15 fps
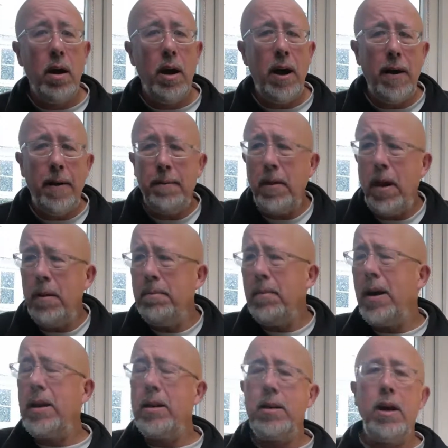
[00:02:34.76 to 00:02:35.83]
And
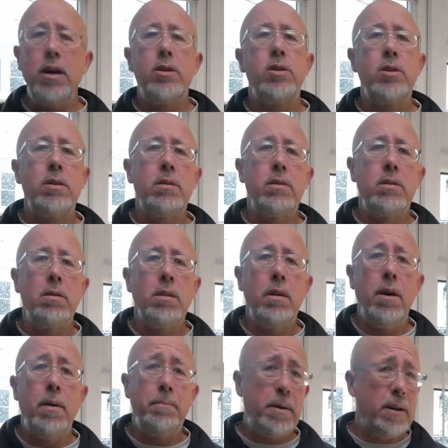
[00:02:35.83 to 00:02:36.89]
meditation,
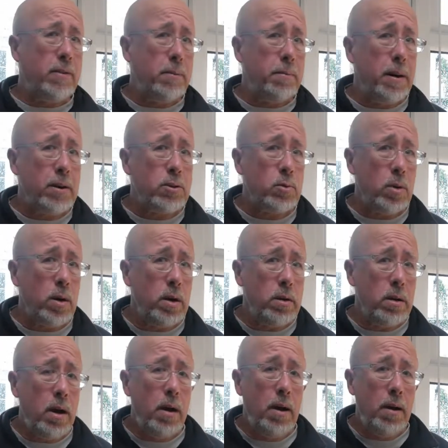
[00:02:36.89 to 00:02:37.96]
bit of a buzzword,
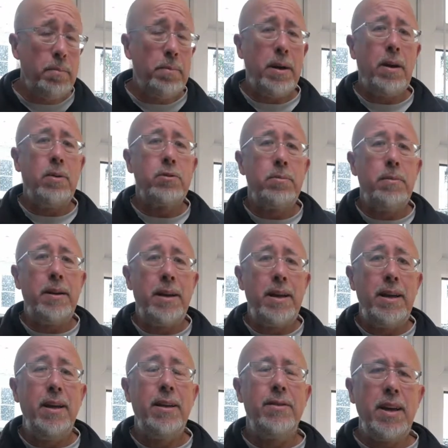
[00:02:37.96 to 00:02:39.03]
but
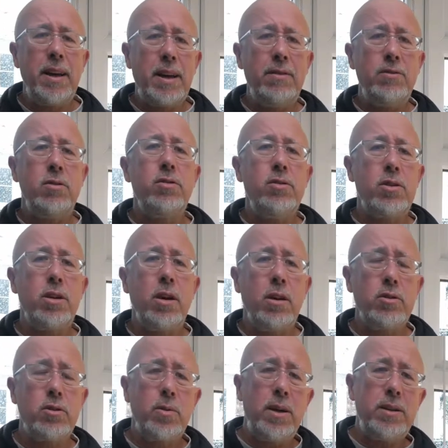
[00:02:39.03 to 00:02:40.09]
ultimately that gives us a
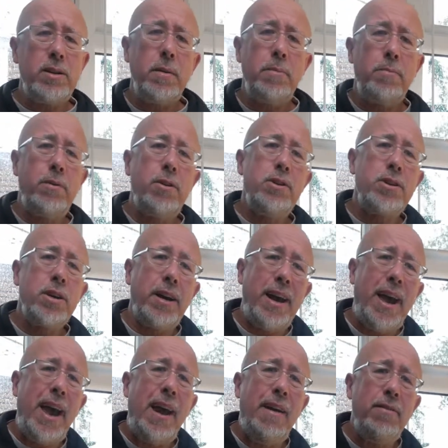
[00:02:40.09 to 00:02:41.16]
chance to actually appreciate
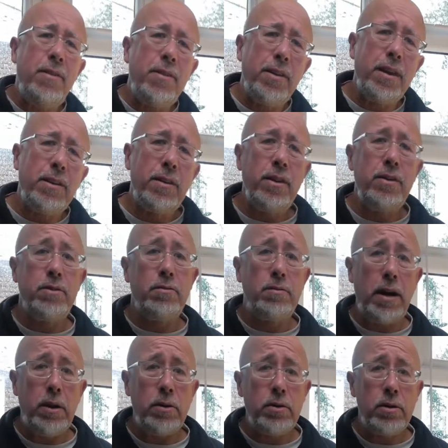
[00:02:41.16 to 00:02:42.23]
everything that is
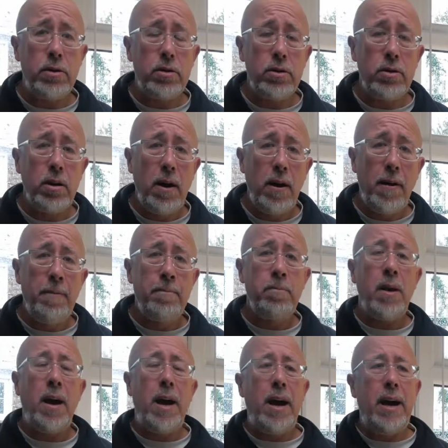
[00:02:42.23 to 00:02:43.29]
around us
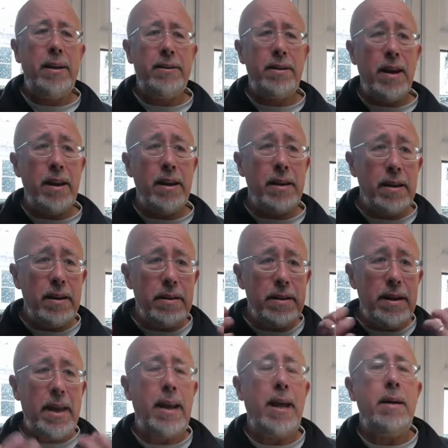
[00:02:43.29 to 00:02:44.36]
and
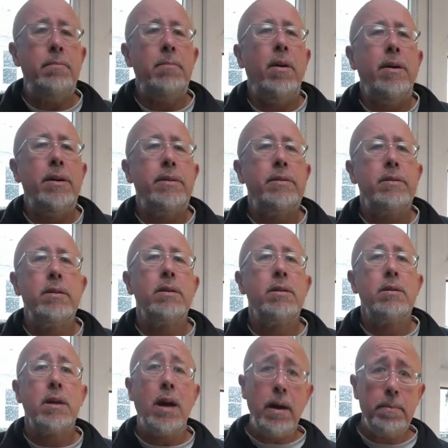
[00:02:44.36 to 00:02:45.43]
let our minds
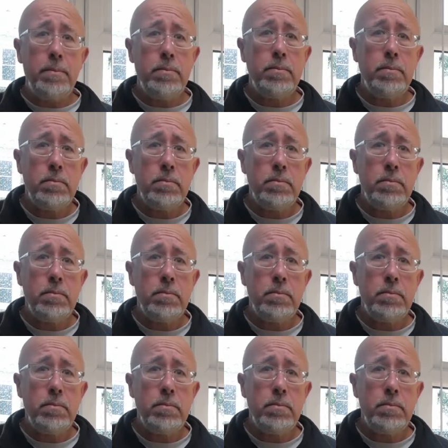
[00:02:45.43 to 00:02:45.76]
come